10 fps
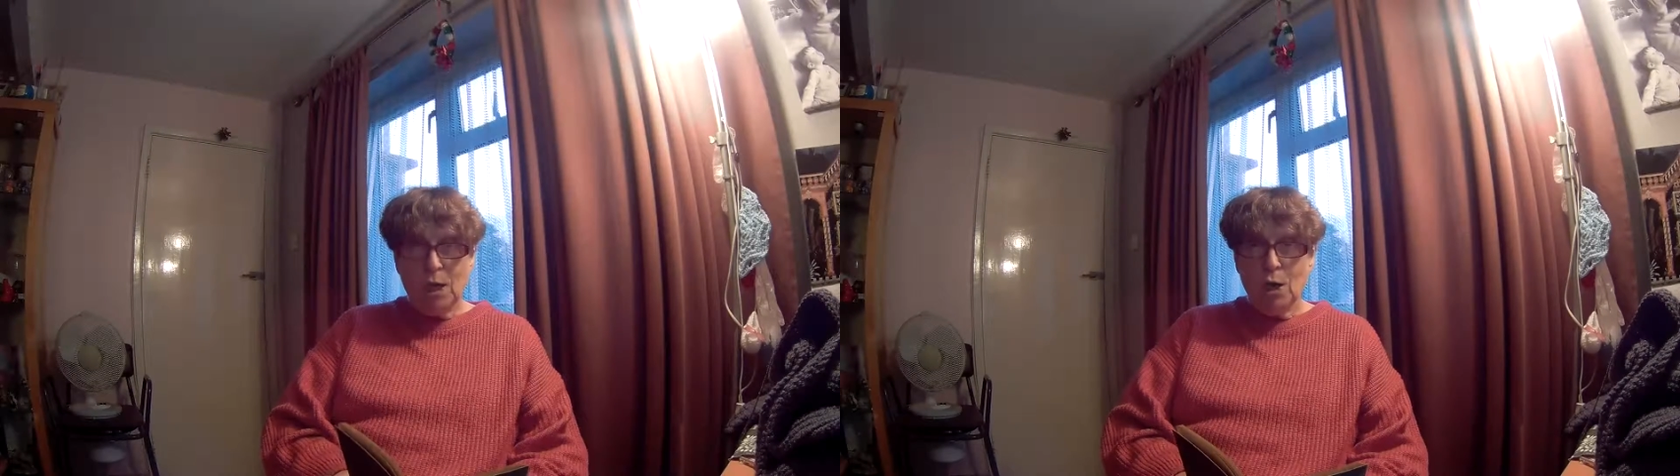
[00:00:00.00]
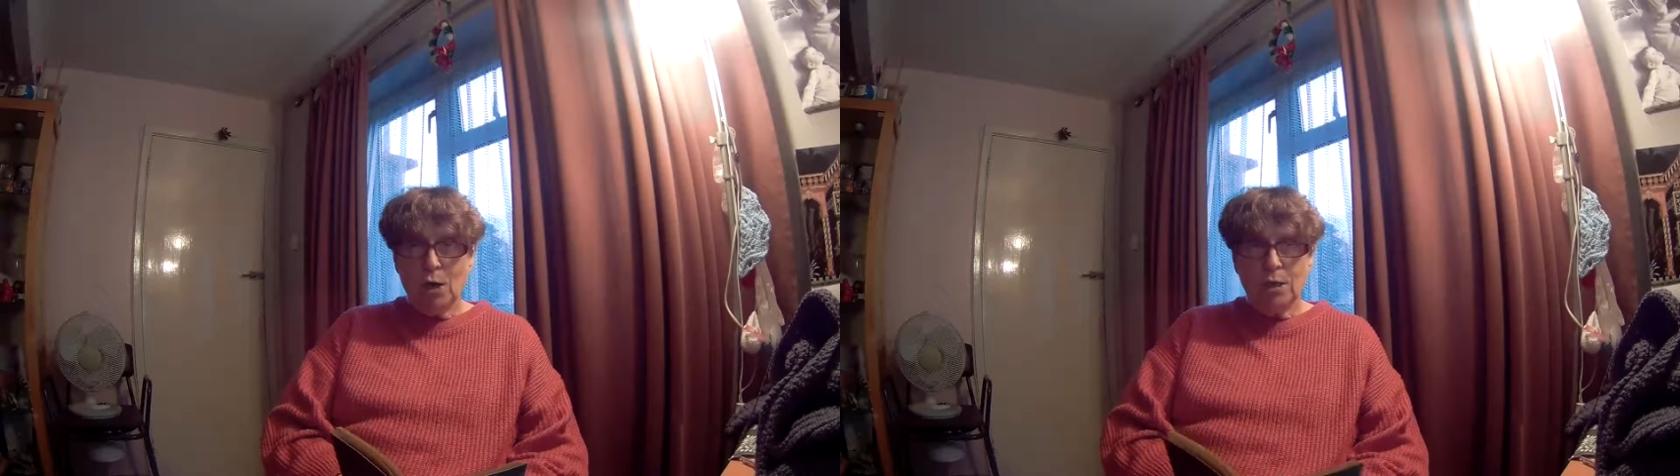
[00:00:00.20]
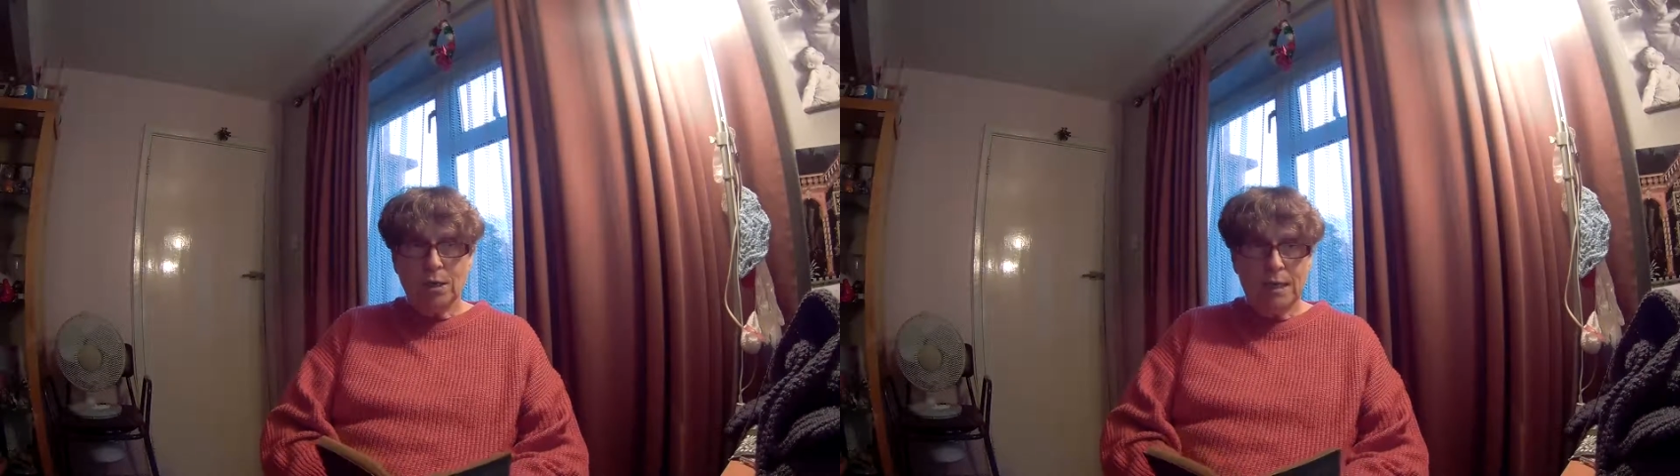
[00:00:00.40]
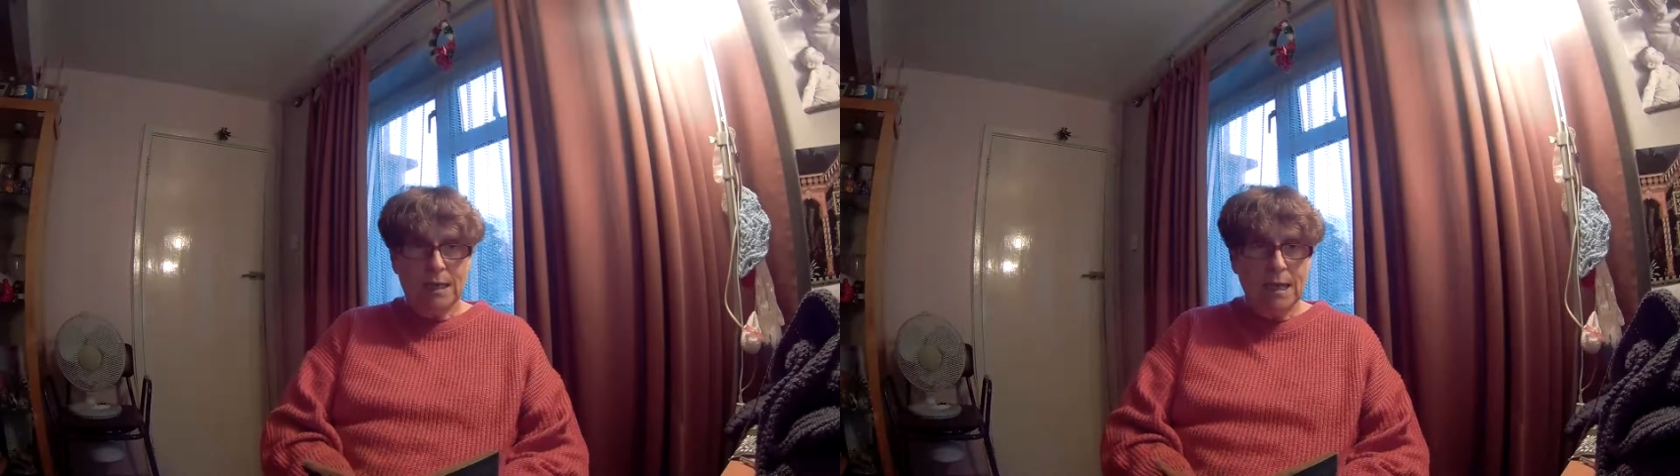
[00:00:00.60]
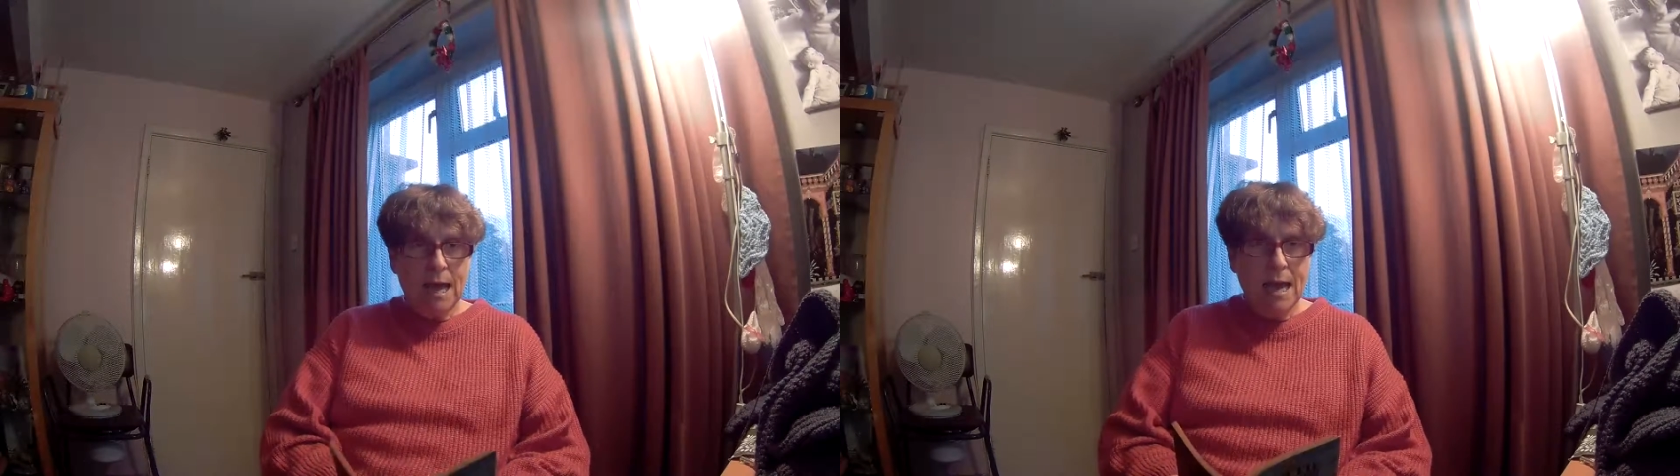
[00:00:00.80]
heard near
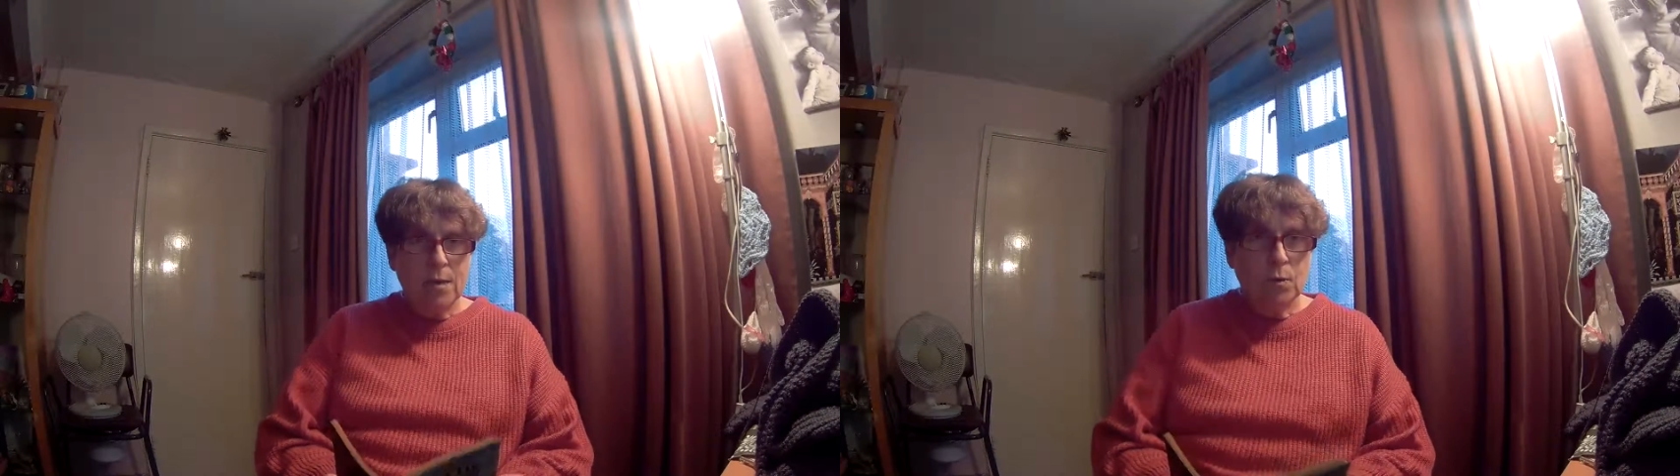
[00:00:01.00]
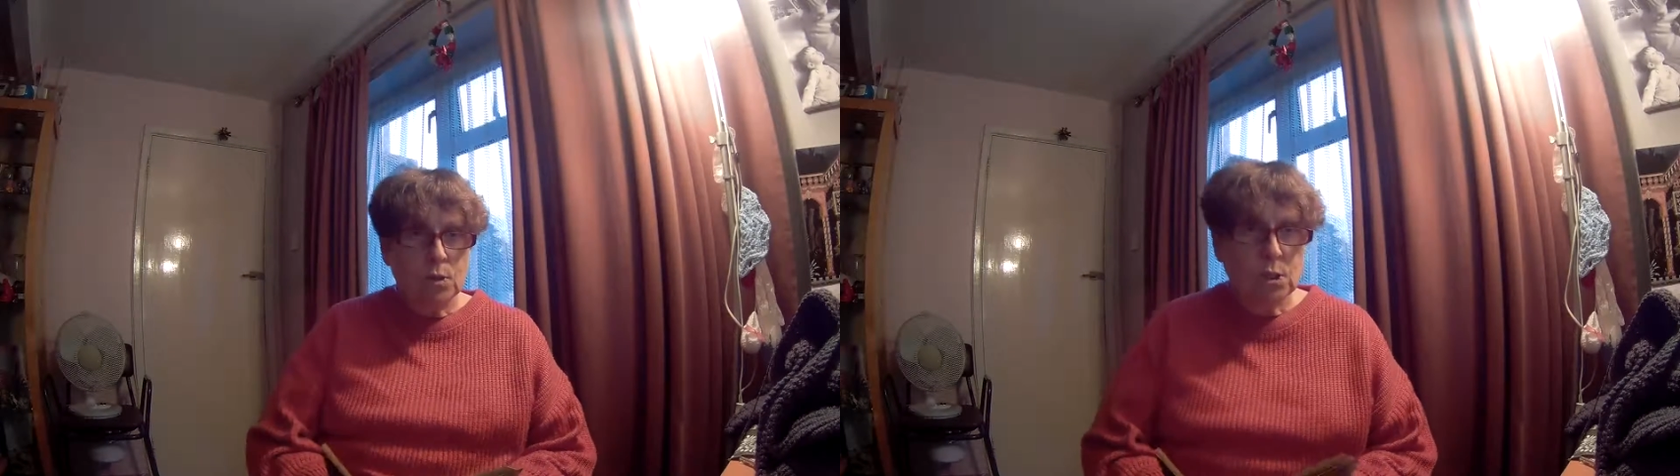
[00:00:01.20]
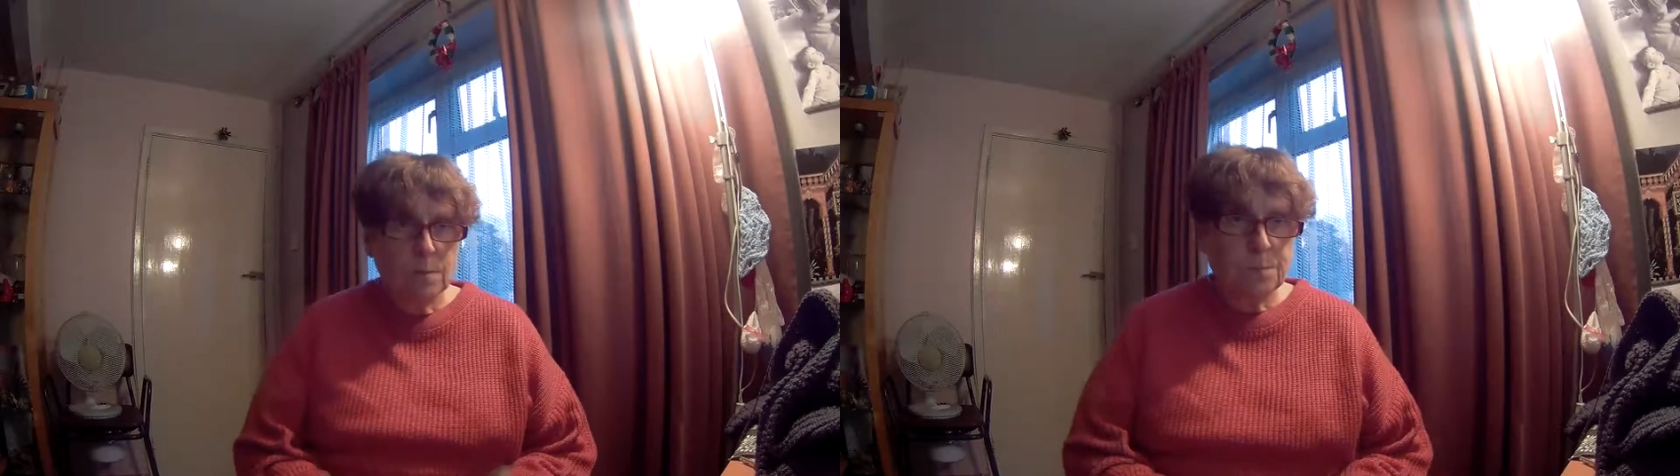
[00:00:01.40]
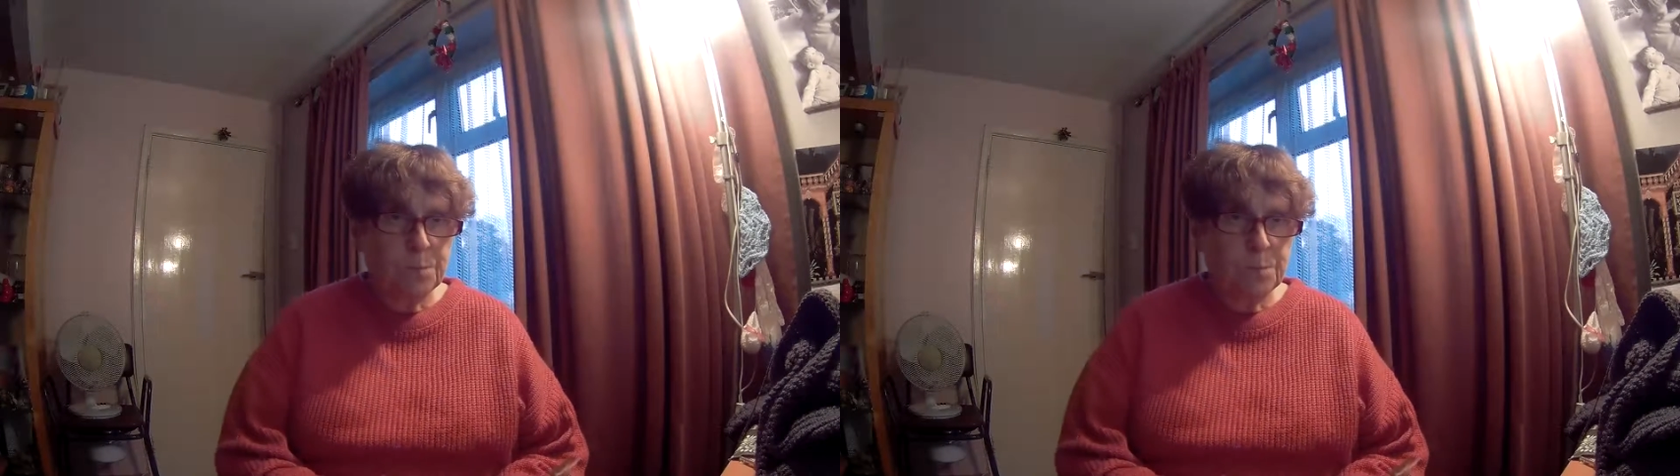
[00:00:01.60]
the house.